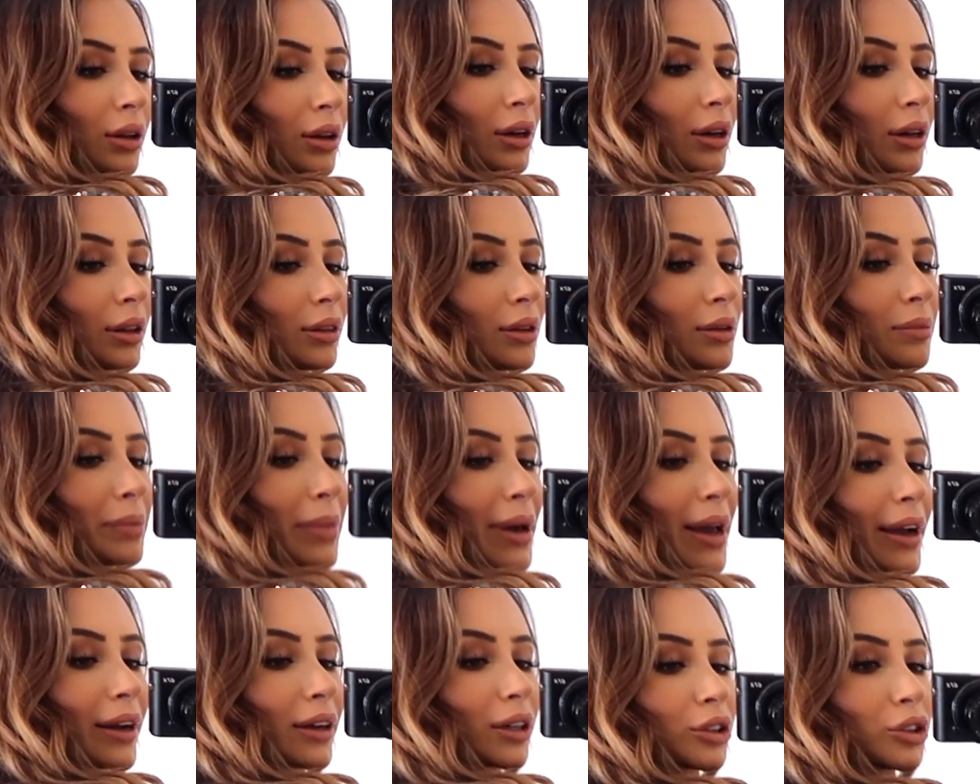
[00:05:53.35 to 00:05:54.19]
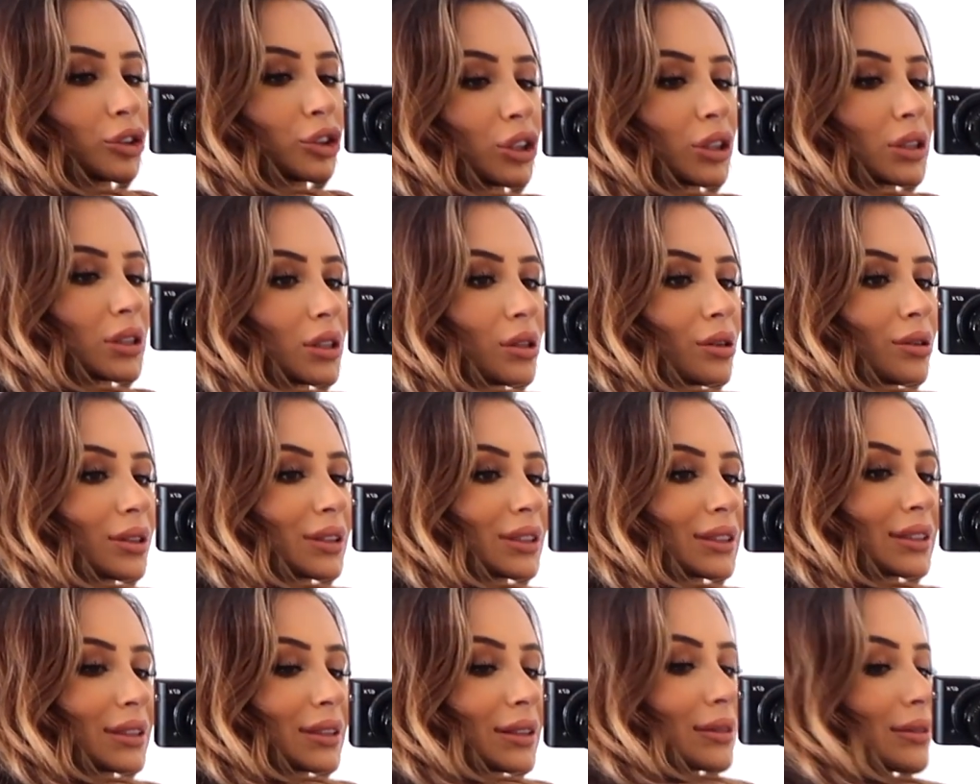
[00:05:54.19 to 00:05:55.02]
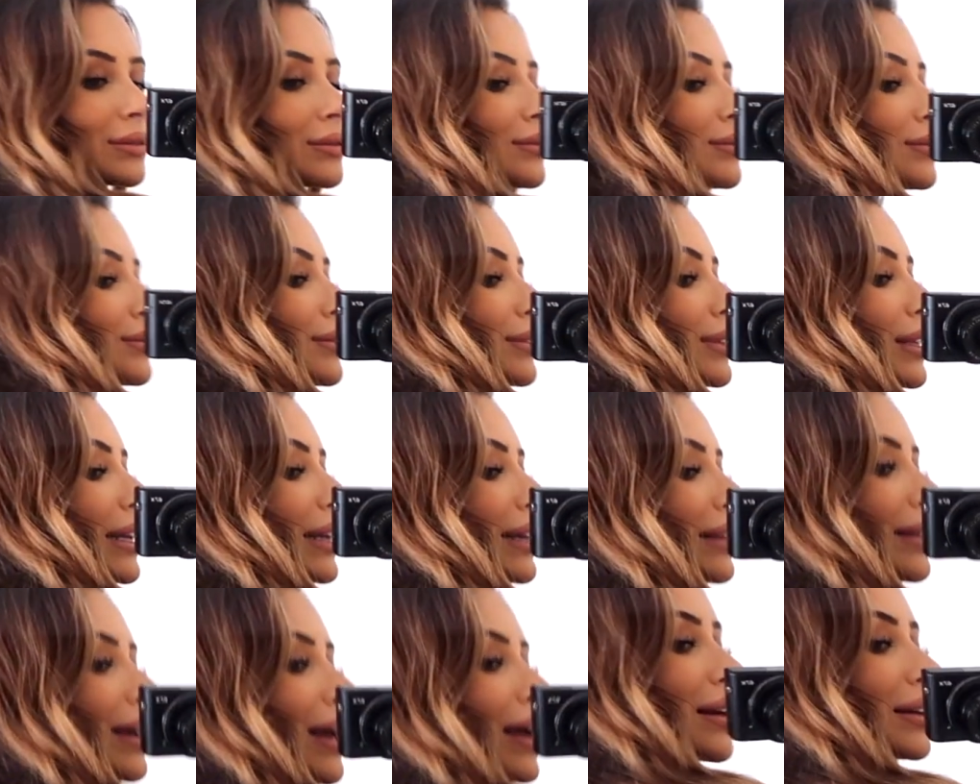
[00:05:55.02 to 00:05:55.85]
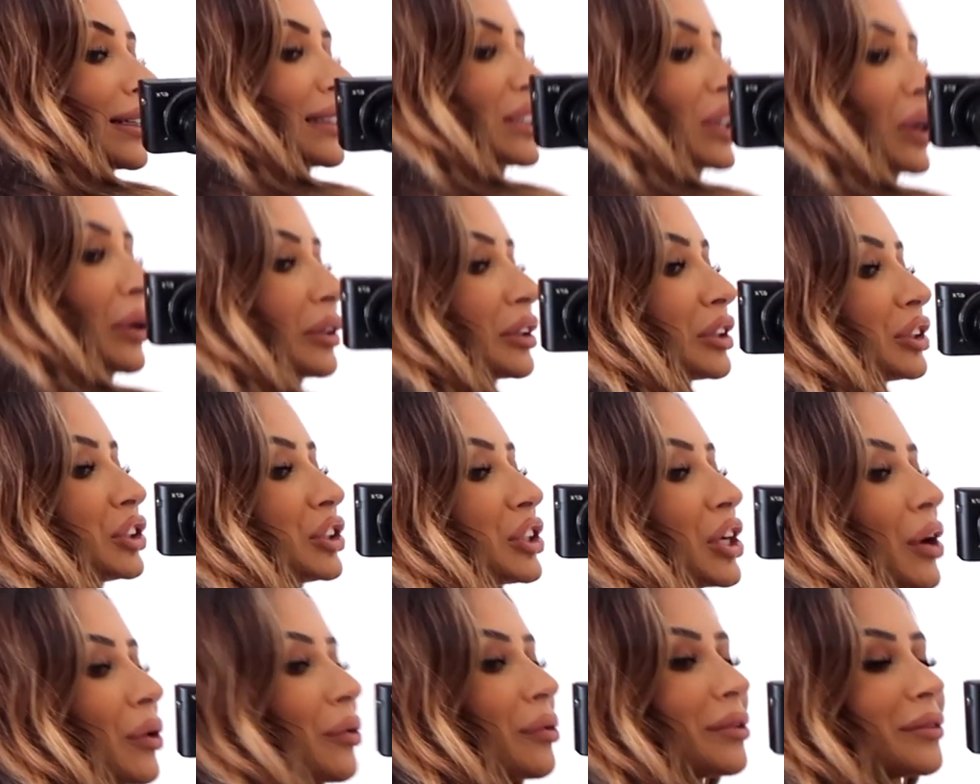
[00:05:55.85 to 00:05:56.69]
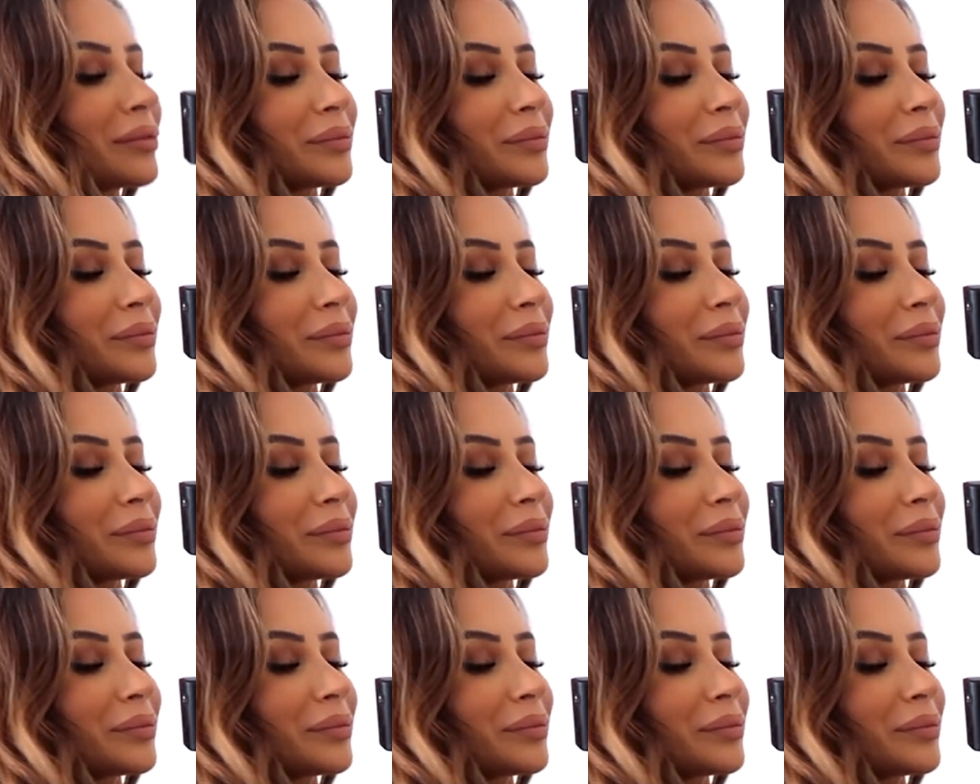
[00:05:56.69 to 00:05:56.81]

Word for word: and the back just looks like that it's hard to show